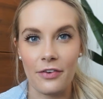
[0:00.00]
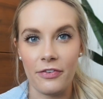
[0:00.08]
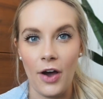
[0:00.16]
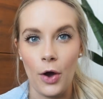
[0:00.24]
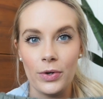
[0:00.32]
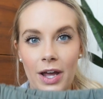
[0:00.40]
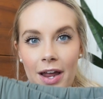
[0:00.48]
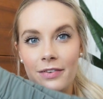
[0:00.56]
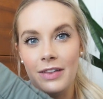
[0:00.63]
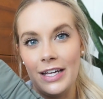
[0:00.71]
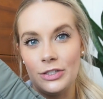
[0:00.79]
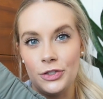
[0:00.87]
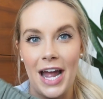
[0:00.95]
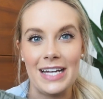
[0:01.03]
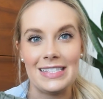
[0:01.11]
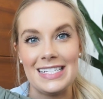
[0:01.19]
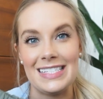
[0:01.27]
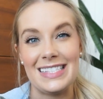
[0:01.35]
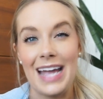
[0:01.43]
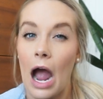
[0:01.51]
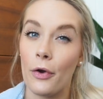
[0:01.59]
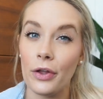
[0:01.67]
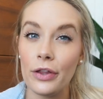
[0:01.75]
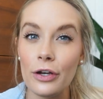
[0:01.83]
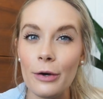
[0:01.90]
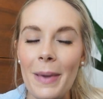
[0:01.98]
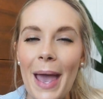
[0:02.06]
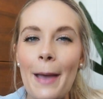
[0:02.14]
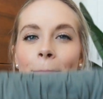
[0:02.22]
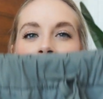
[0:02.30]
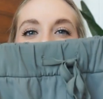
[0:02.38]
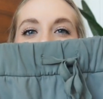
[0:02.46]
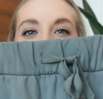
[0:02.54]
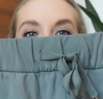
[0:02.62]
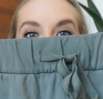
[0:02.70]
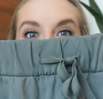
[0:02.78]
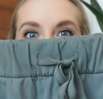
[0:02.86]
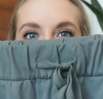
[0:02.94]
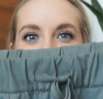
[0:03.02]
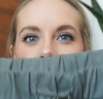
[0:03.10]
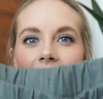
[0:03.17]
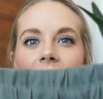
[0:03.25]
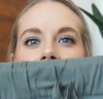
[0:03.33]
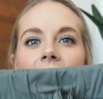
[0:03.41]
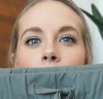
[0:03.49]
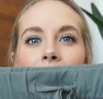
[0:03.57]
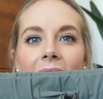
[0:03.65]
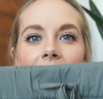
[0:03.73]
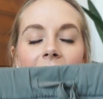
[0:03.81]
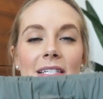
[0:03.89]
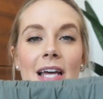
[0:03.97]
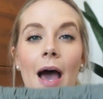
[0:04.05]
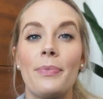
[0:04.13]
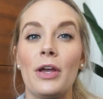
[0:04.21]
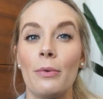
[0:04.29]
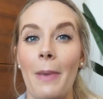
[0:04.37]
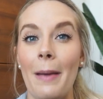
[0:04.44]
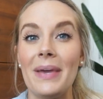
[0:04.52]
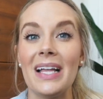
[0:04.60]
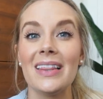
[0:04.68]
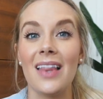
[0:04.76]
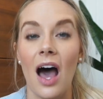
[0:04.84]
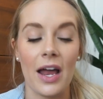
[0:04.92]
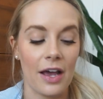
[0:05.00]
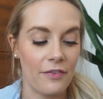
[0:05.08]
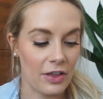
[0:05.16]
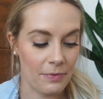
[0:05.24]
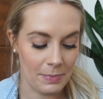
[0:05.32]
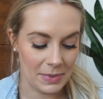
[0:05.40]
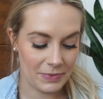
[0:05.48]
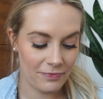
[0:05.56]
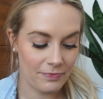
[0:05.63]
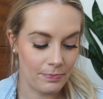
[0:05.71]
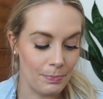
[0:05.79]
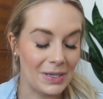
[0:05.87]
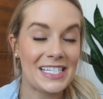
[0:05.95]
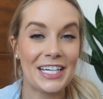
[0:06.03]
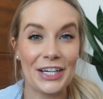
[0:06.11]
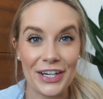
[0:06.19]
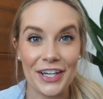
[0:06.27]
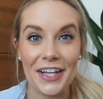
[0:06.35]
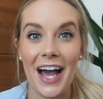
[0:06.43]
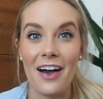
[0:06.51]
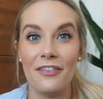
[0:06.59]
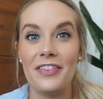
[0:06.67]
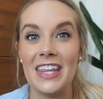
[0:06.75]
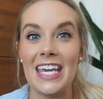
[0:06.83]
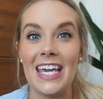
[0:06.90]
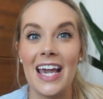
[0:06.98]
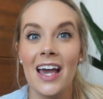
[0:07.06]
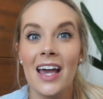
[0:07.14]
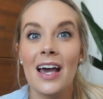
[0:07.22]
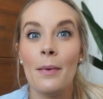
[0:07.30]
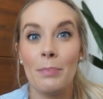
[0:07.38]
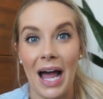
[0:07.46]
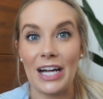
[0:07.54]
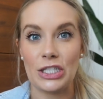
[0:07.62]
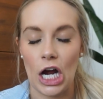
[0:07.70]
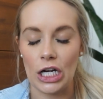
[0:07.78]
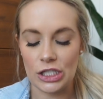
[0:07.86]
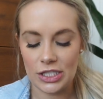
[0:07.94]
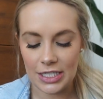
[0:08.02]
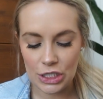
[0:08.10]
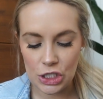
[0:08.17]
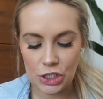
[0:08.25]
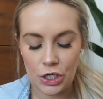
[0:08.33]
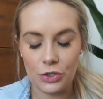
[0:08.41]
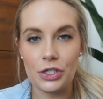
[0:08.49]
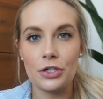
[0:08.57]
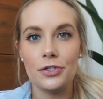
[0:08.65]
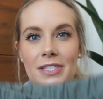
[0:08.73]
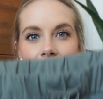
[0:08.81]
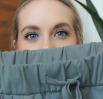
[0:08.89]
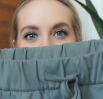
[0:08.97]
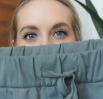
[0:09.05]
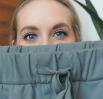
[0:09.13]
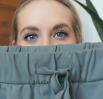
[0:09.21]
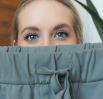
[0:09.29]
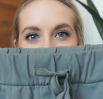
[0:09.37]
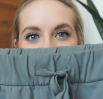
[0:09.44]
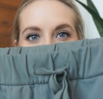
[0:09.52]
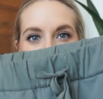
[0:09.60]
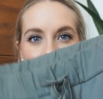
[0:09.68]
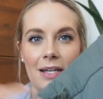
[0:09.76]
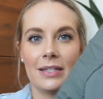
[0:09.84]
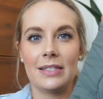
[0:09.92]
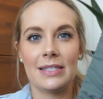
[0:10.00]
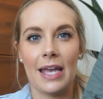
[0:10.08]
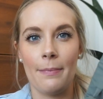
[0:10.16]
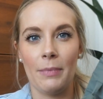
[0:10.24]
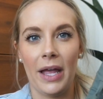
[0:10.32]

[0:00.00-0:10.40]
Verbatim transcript: phone kind of like drags these down a little bit, but I love these. Thick band at the top. They remind me a lot of the material of the black joggers that I just showed you. Same kind of waistband, same